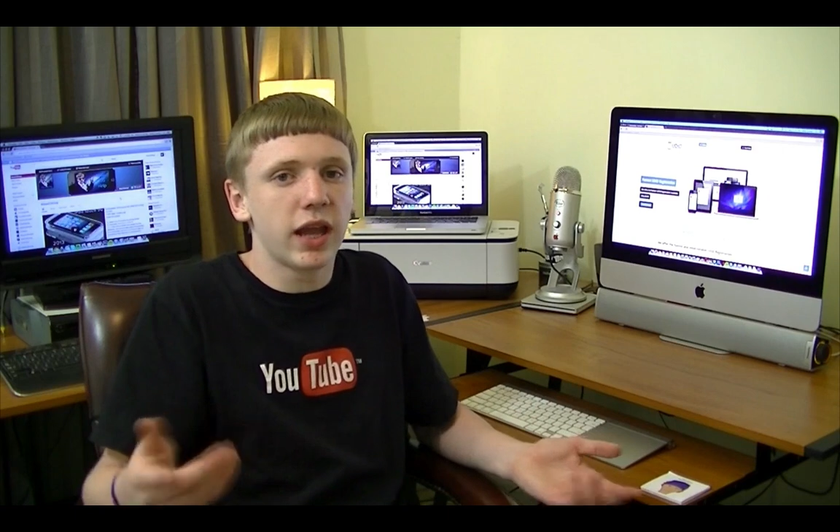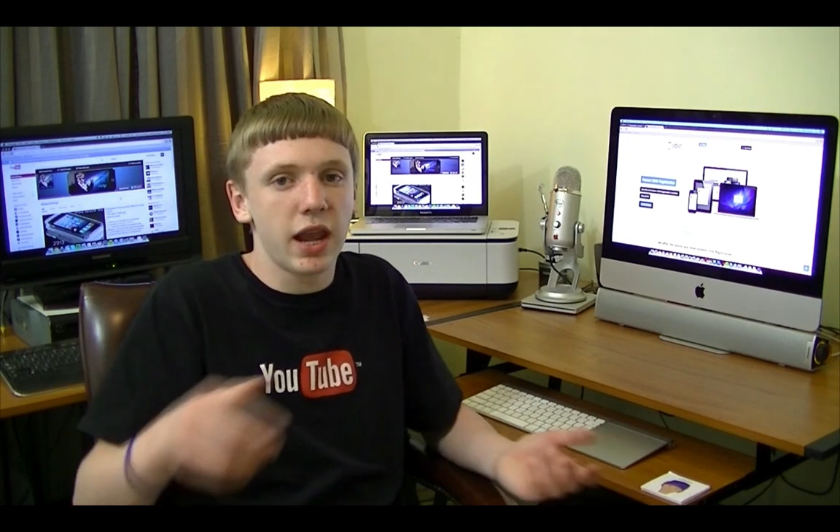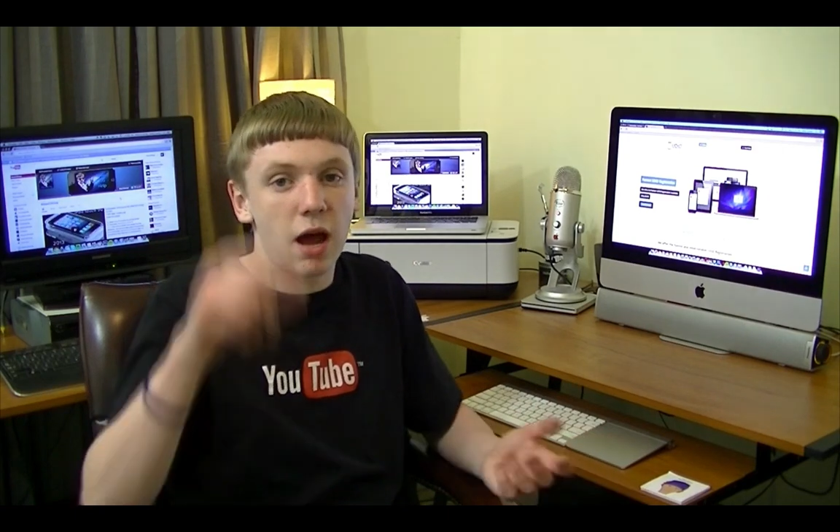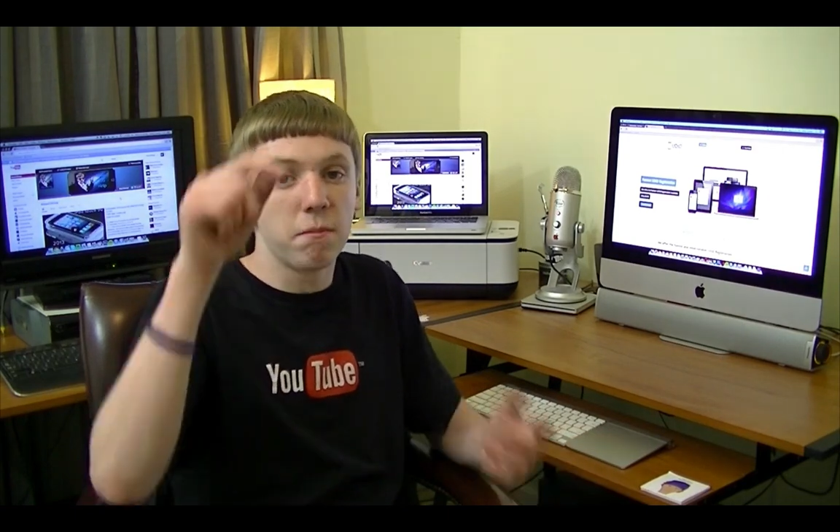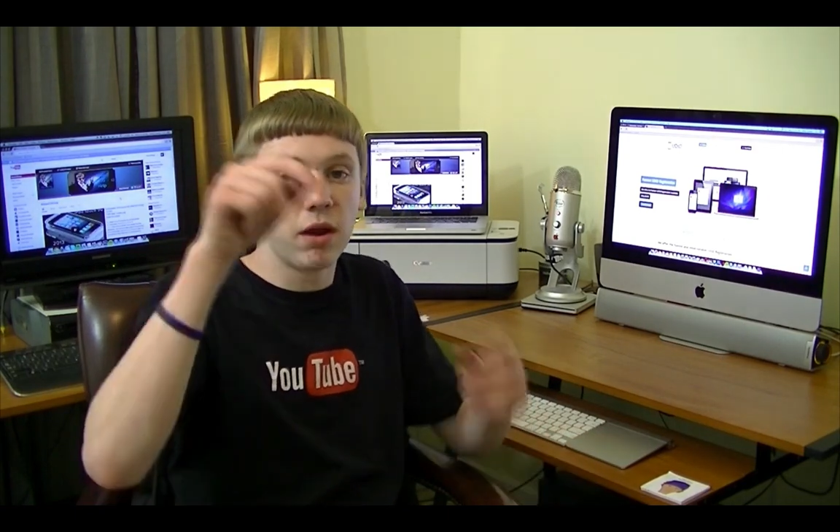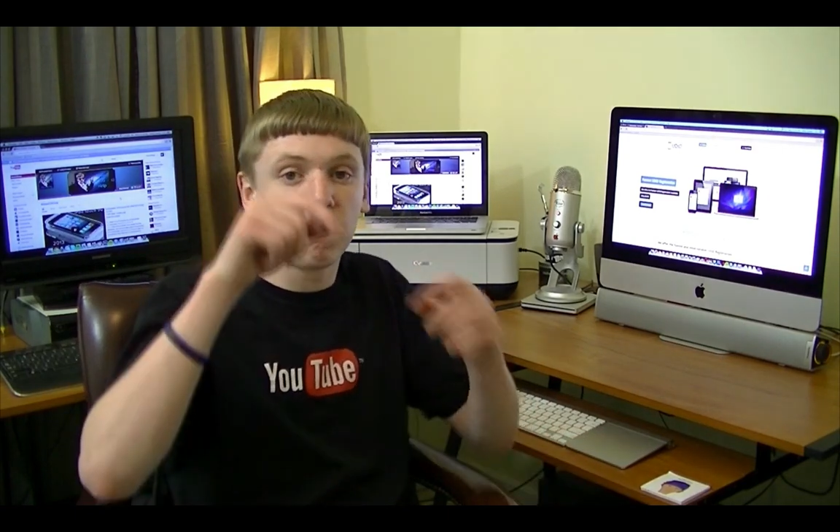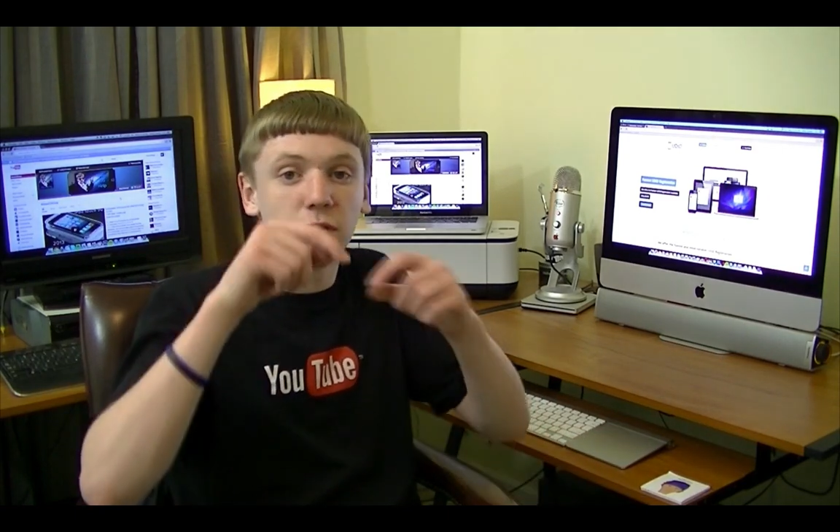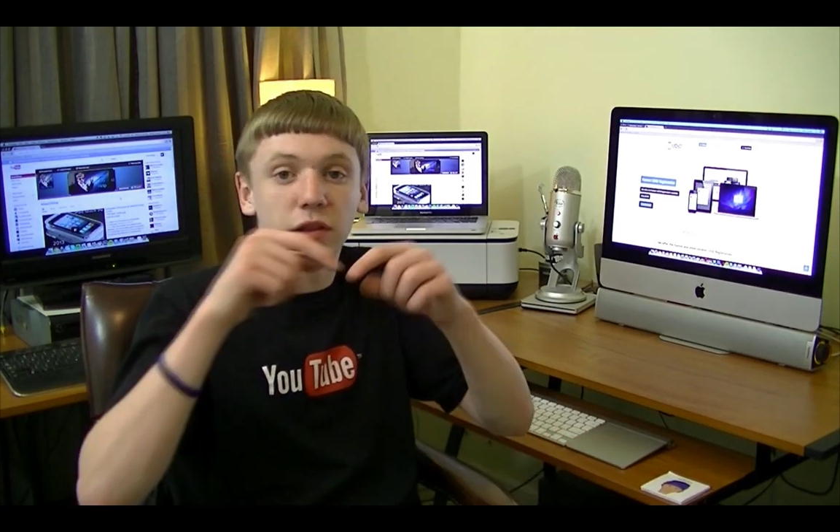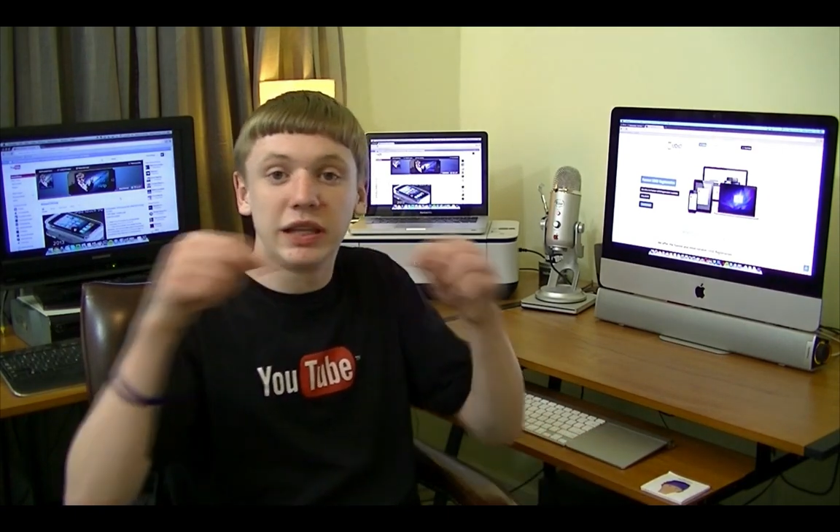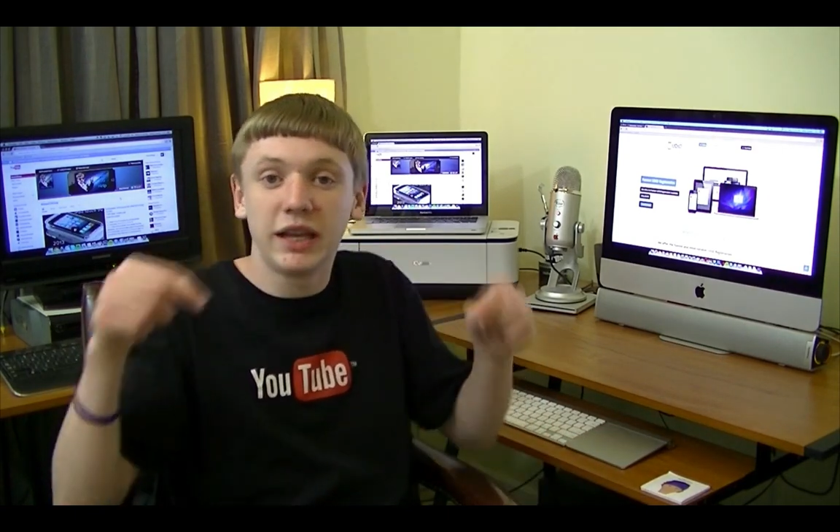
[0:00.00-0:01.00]
Again, I'm going to
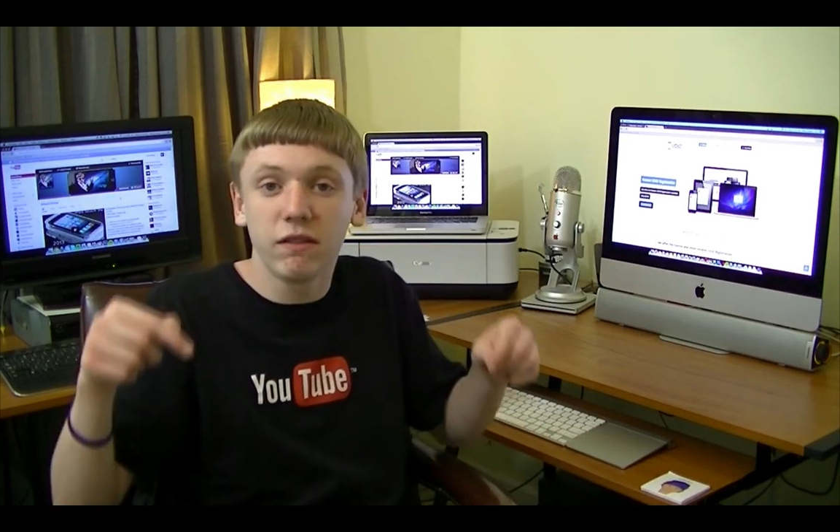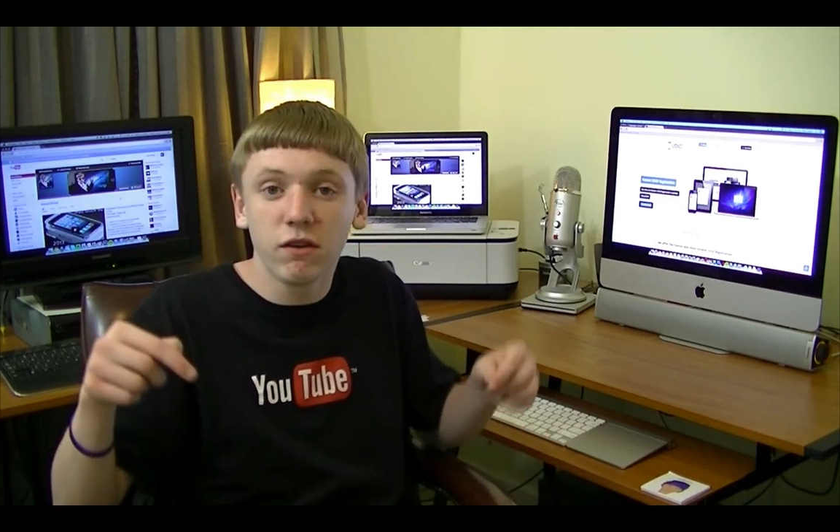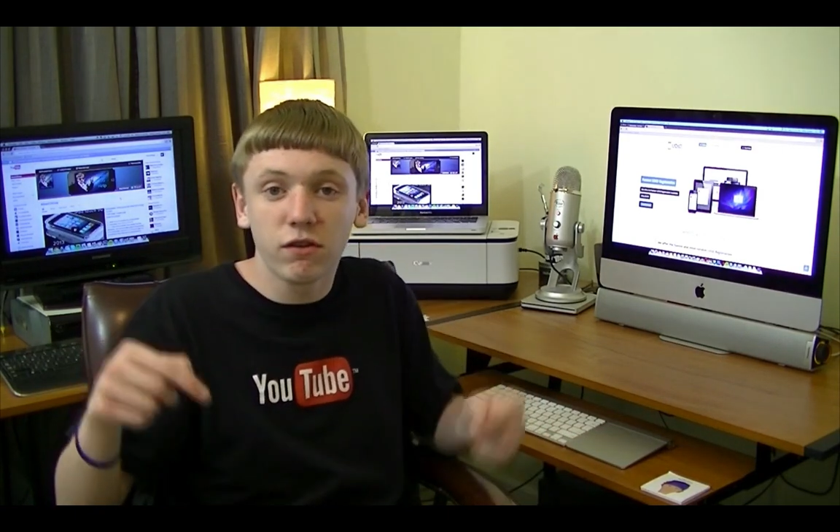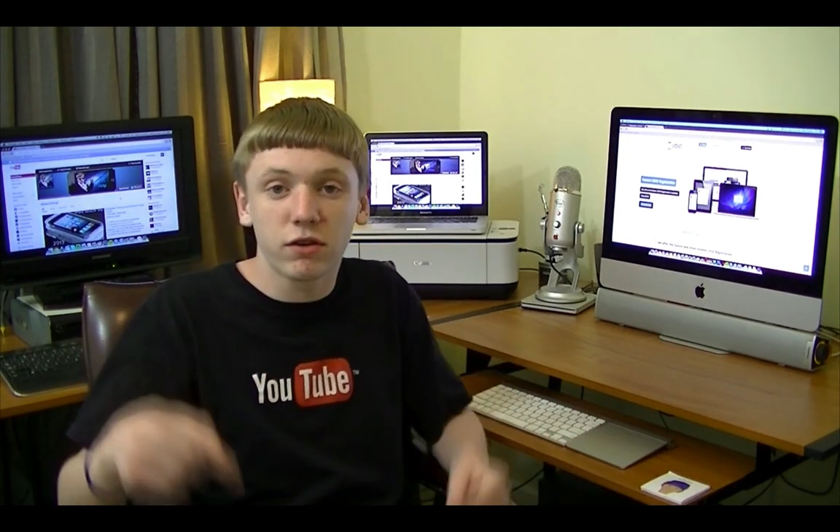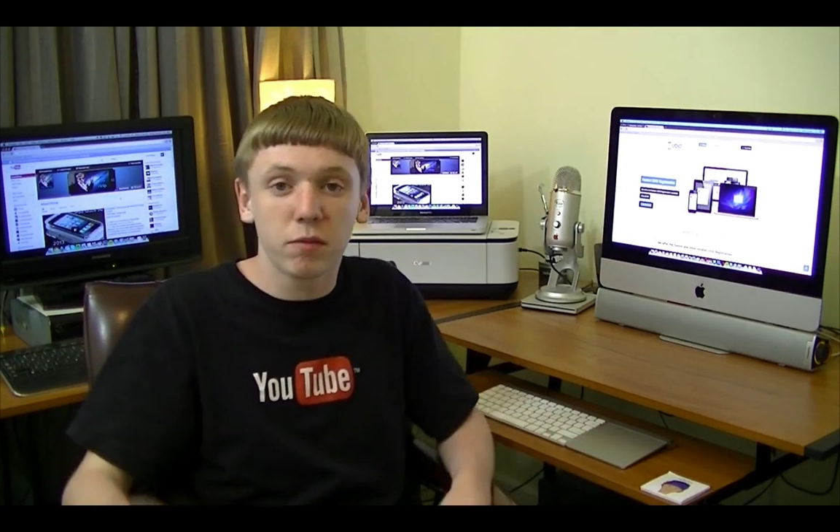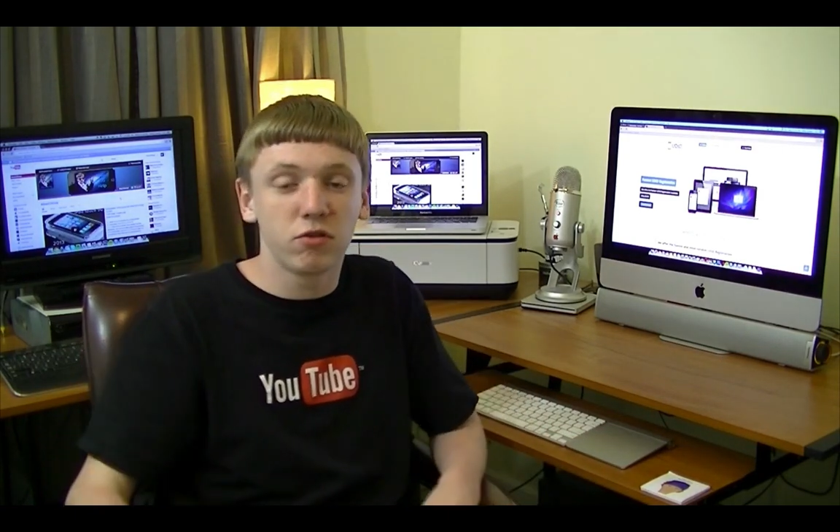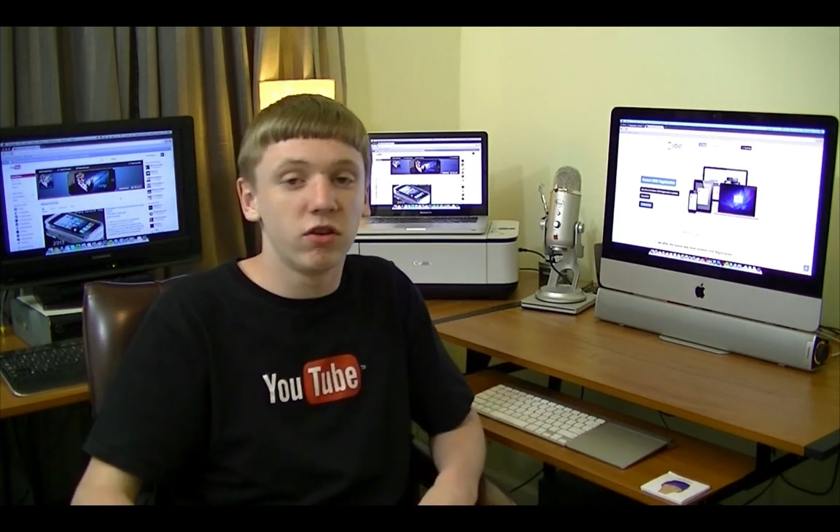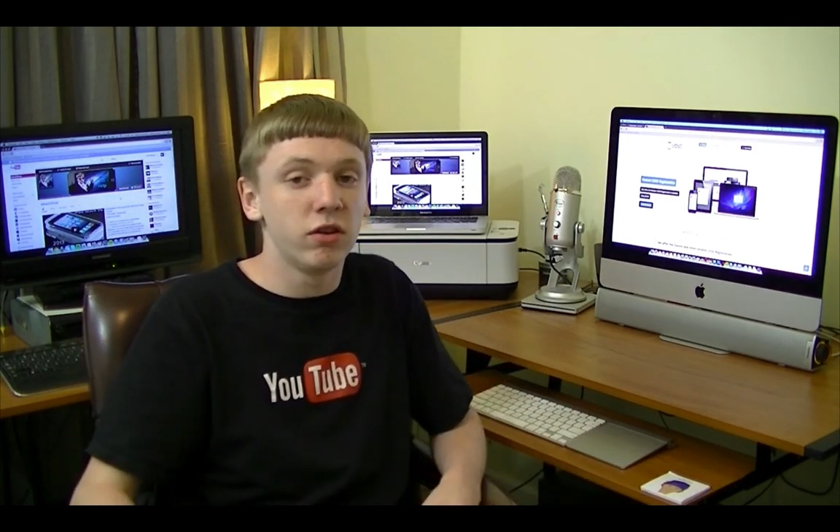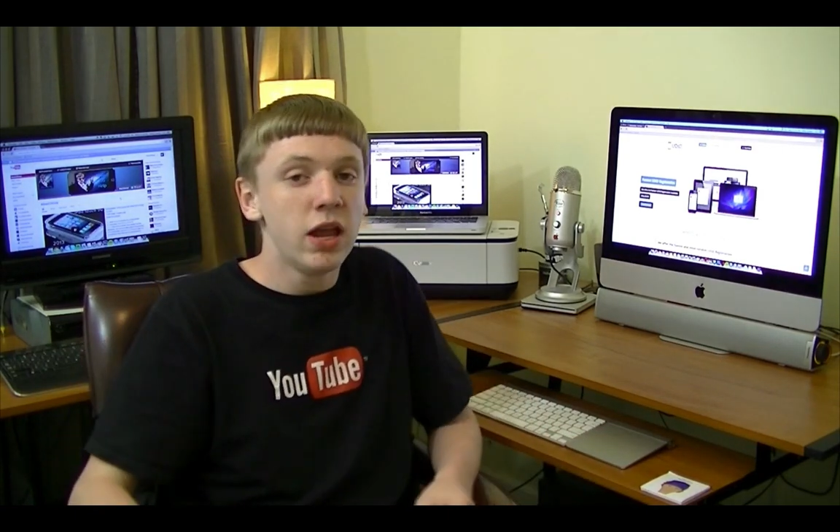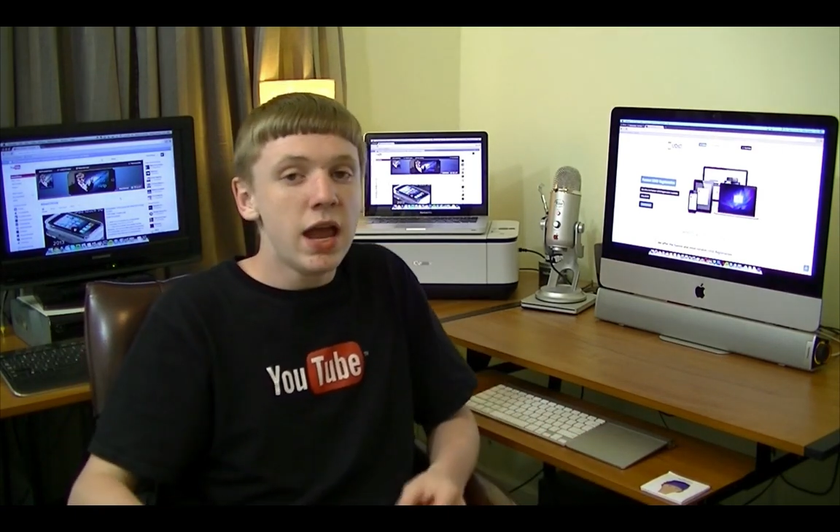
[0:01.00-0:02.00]
put the link in the
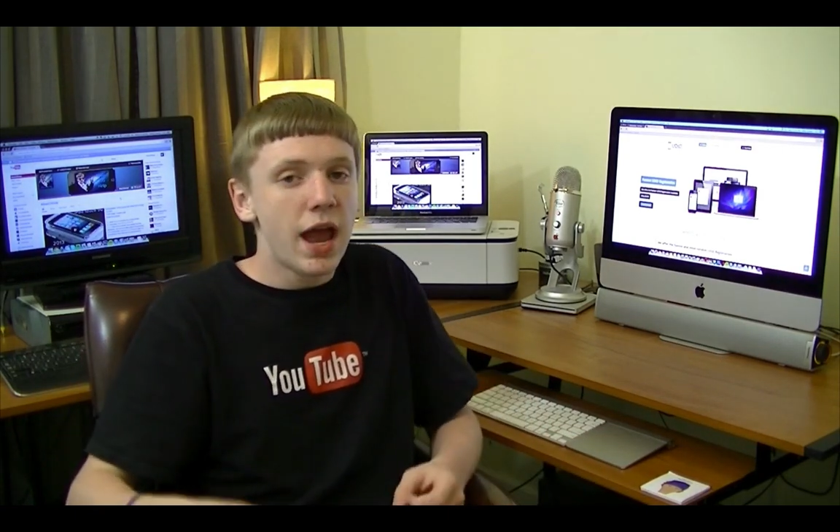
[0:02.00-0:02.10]
description.